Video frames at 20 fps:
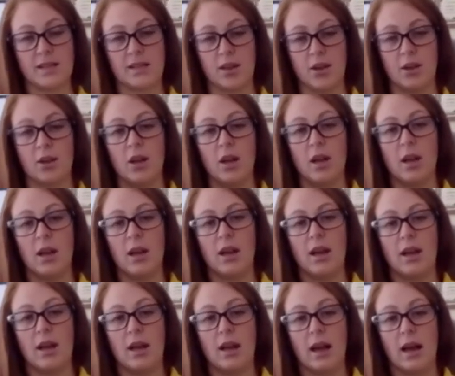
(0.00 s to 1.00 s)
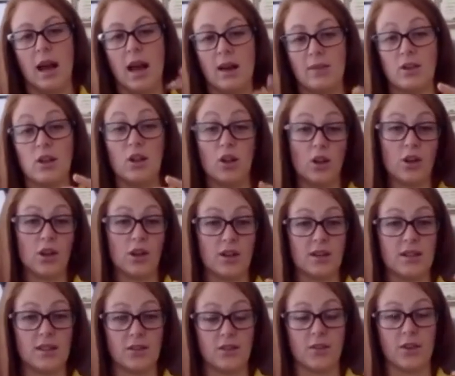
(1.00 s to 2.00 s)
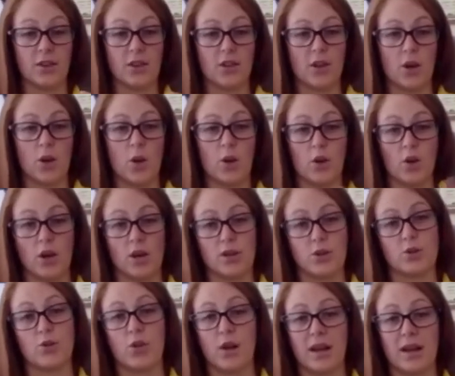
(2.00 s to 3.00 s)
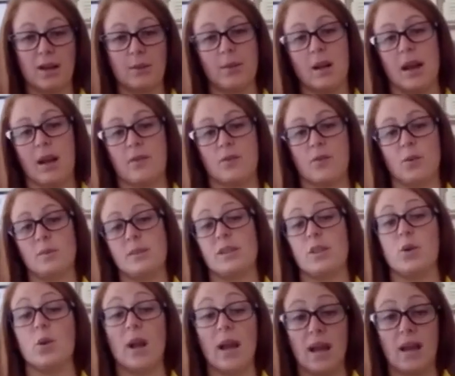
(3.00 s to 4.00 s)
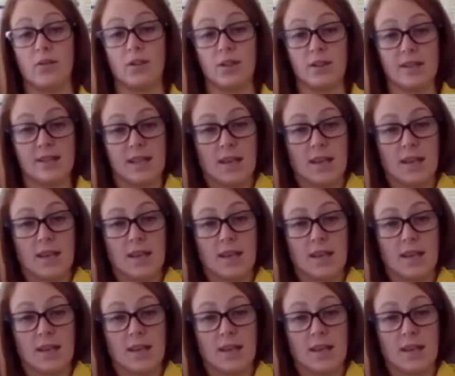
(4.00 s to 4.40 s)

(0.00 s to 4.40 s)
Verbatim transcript: So have a look at different, you know, online training platforms in your area,